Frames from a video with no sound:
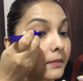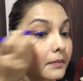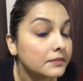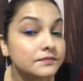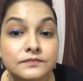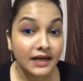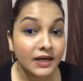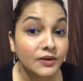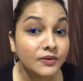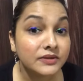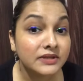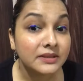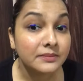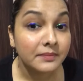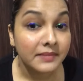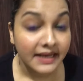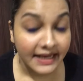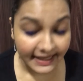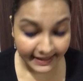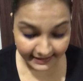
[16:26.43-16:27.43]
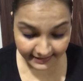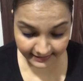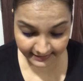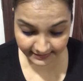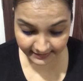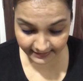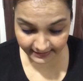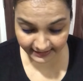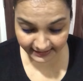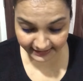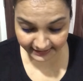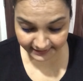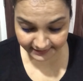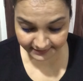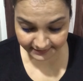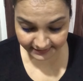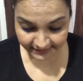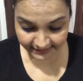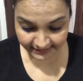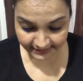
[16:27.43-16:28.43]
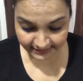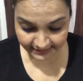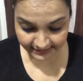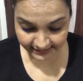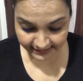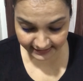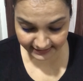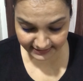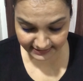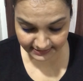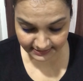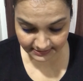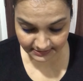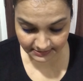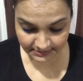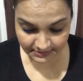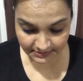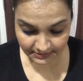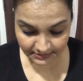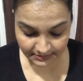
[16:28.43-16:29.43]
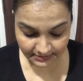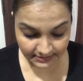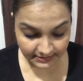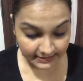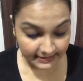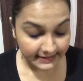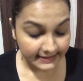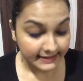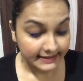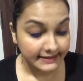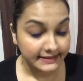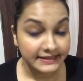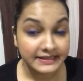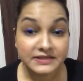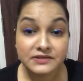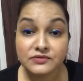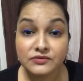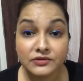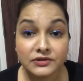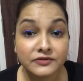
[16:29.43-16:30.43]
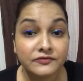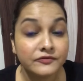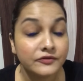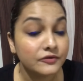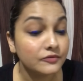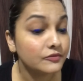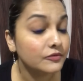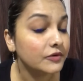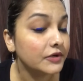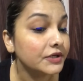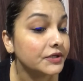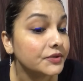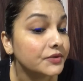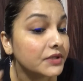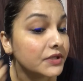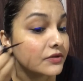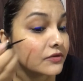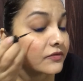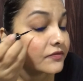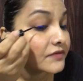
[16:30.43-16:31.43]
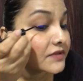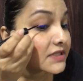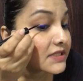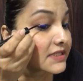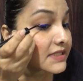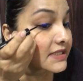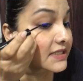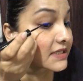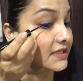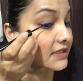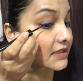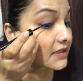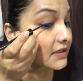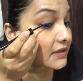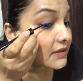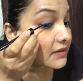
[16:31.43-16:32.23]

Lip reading: Now the black liner in the end. Later on, if you want, you can obviously